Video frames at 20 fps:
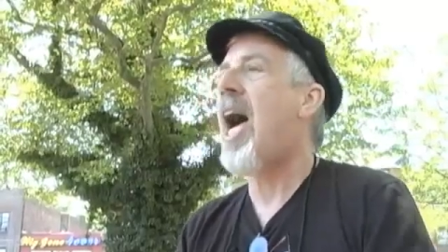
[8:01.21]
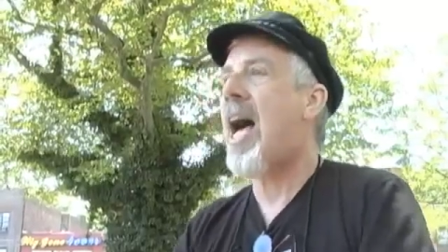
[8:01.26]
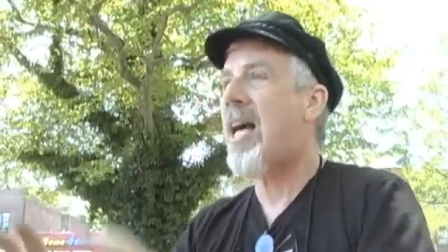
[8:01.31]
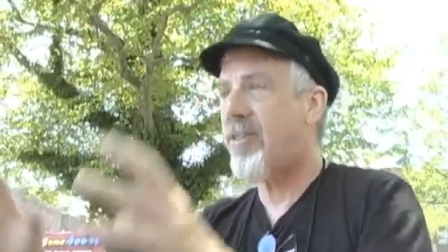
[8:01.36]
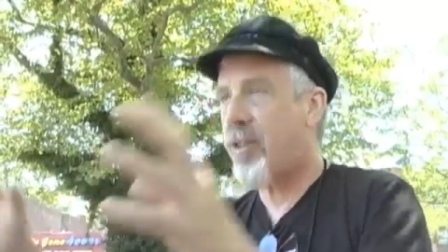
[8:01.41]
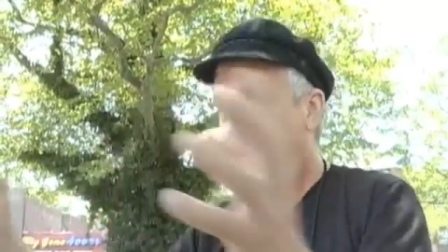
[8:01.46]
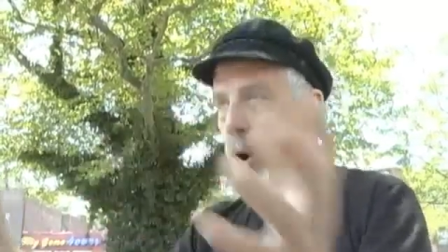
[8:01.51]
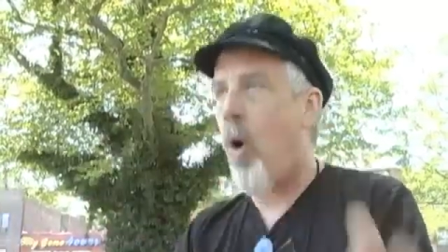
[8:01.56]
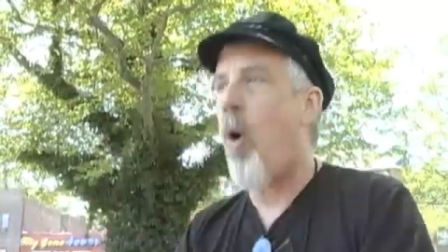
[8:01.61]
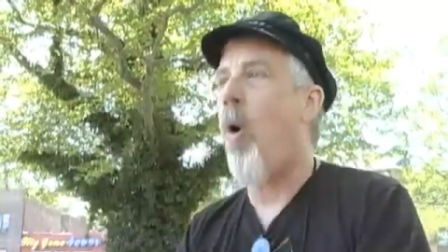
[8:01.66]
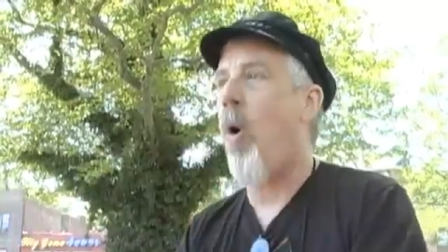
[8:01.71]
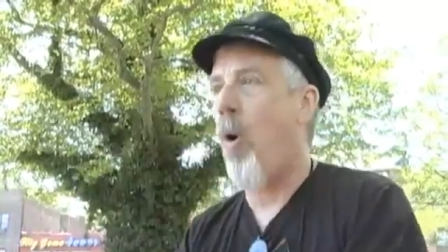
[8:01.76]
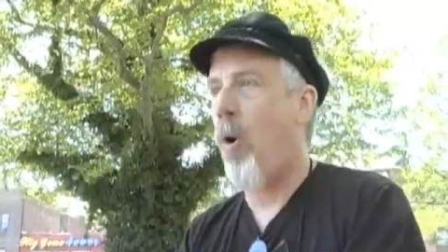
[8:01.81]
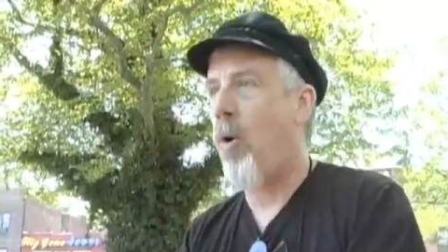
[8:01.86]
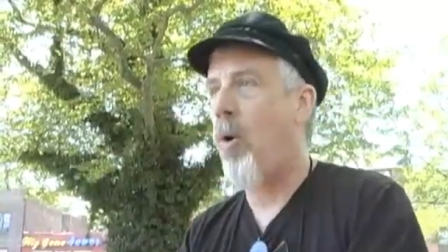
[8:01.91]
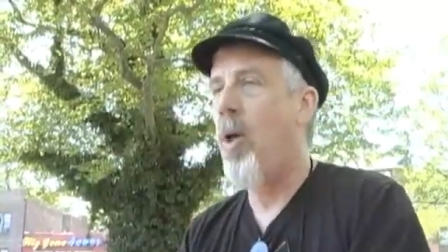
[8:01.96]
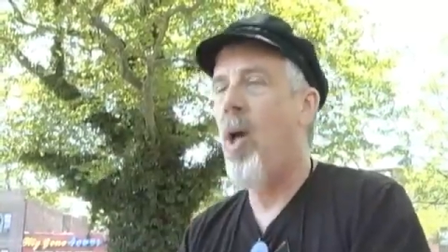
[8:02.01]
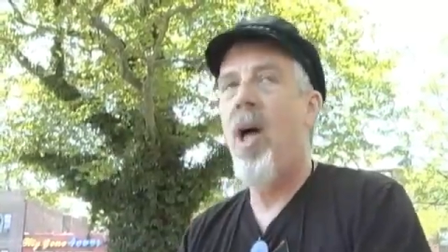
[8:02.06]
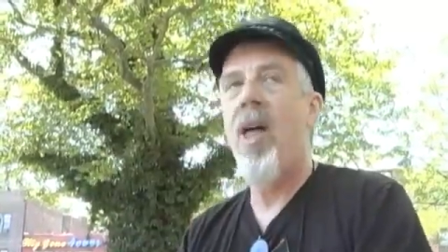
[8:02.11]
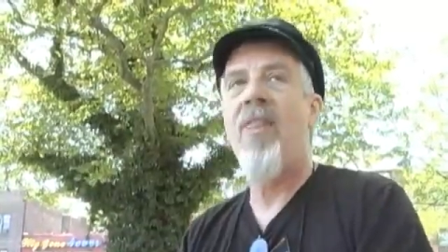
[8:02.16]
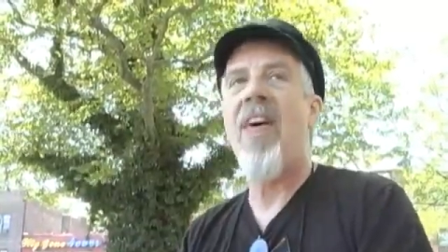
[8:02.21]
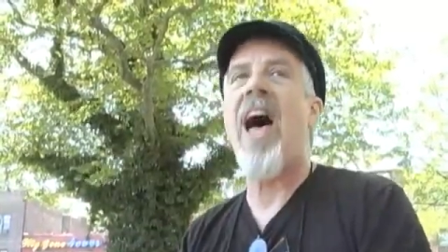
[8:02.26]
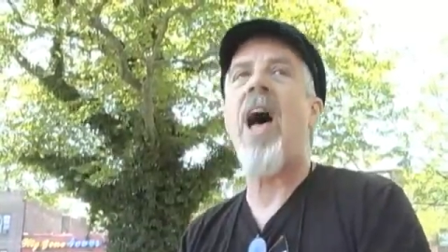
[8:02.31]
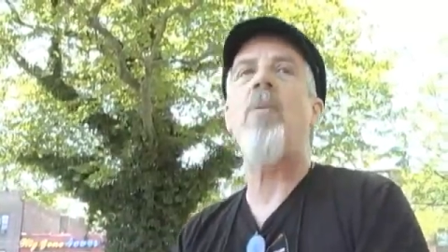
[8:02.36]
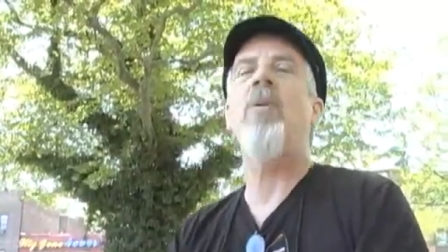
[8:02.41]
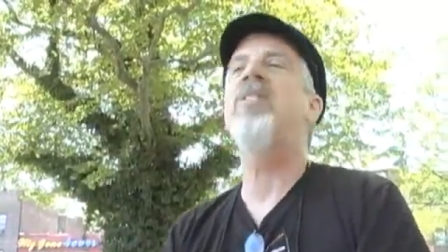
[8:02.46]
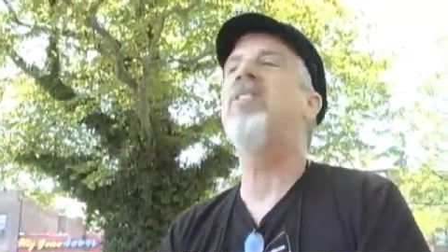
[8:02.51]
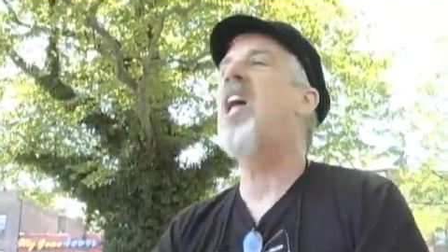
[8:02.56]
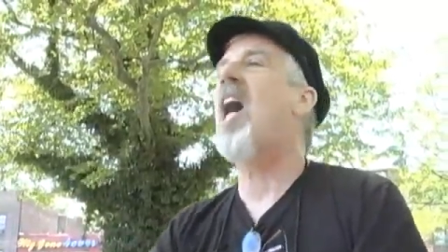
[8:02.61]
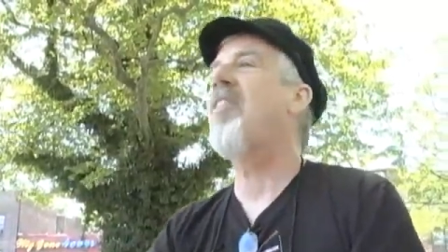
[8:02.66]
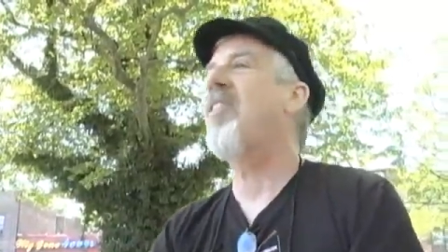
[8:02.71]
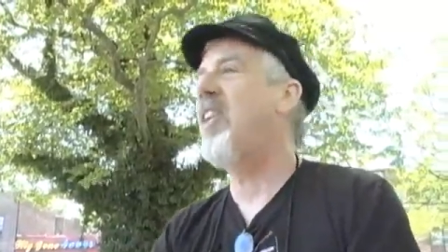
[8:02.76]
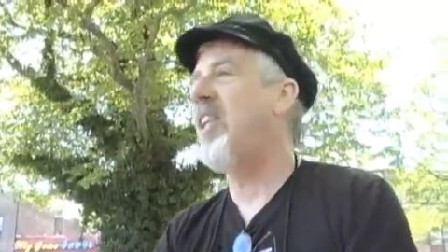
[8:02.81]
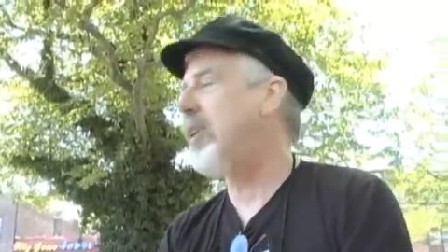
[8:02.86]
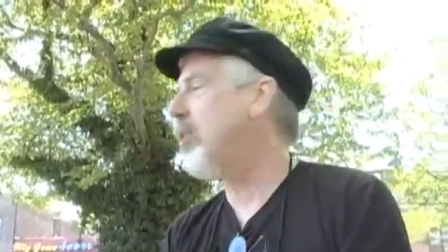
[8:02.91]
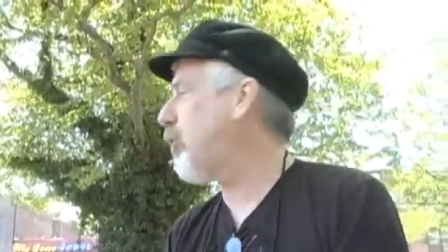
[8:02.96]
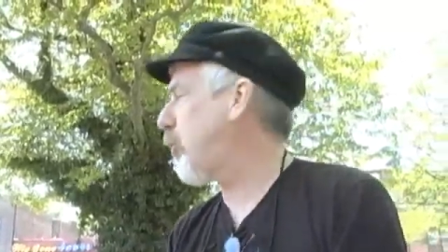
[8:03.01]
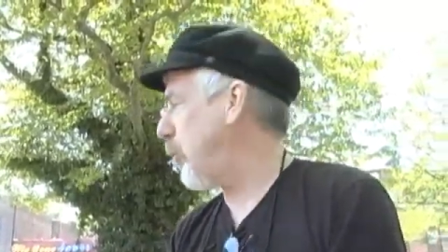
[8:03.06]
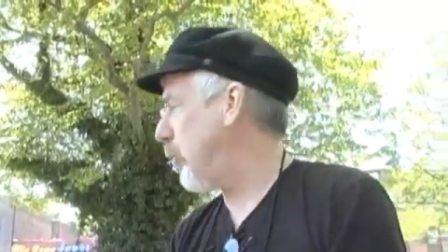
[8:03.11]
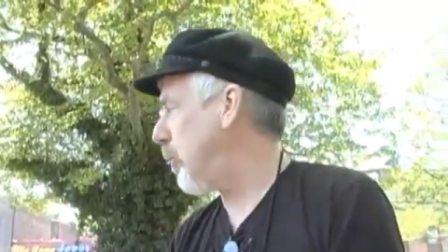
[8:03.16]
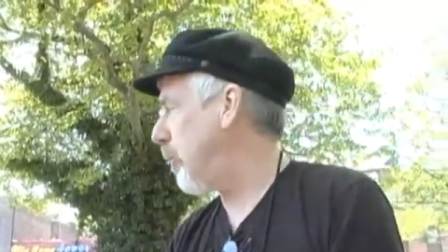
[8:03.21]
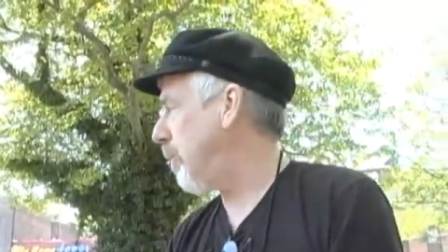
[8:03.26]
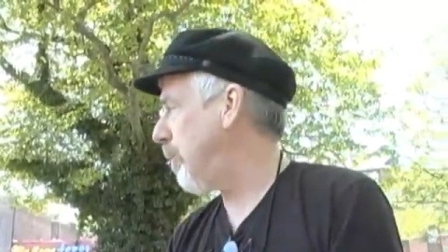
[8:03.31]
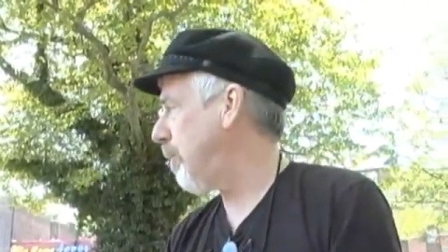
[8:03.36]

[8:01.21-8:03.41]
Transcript: as a whole. That was not the issue.